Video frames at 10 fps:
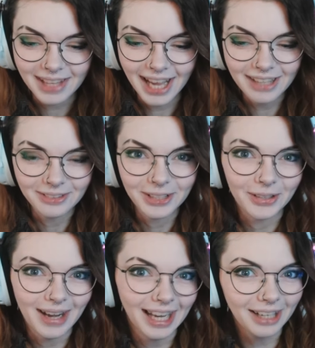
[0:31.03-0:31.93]
I
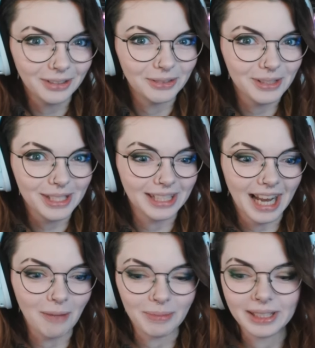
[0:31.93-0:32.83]
don't know what's gonna
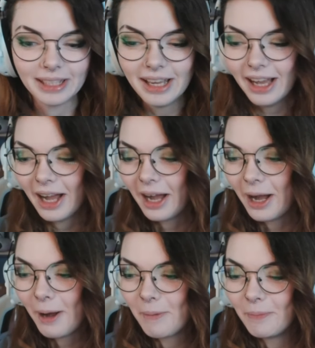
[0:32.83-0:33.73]
happen.
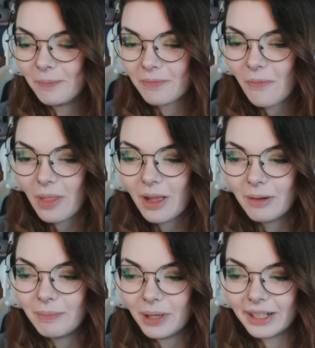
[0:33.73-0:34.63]

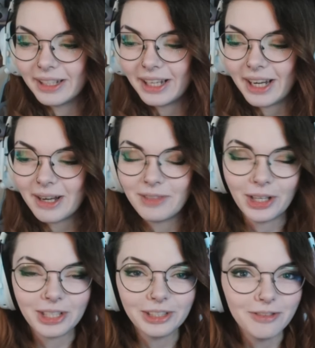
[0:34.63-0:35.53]
But I'm not
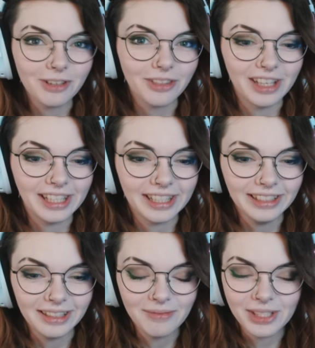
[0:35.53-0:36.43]
gonna overthink it.
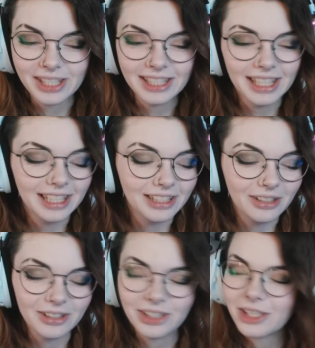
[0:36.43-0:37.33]
I'm just gonna get into
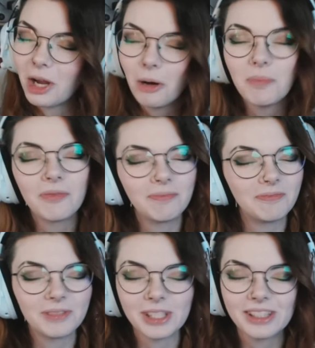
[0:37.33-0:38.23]
it and just hope,
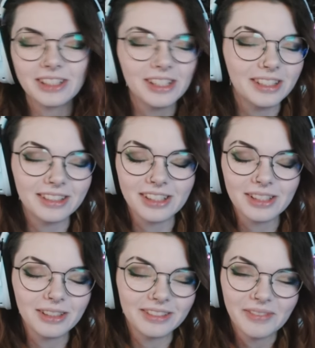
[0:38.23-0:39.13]
just
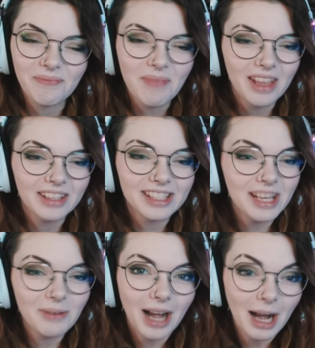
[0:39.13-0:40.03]
see
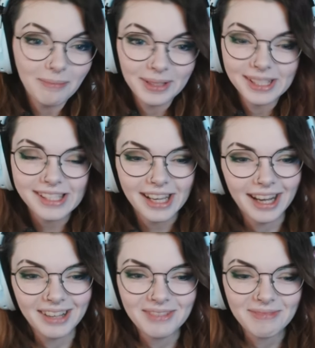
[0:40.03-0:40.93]
what happens.
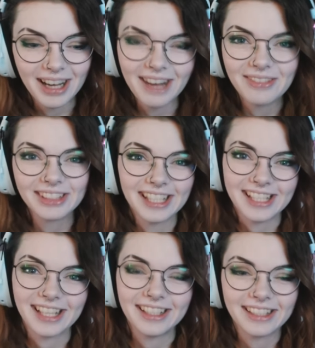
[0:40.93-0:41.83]
But I'm really
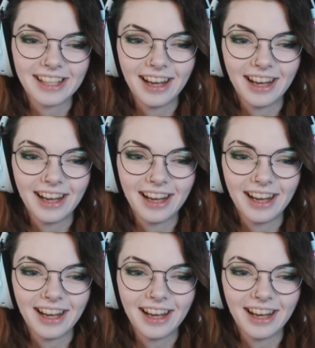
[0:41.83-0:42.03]
excited.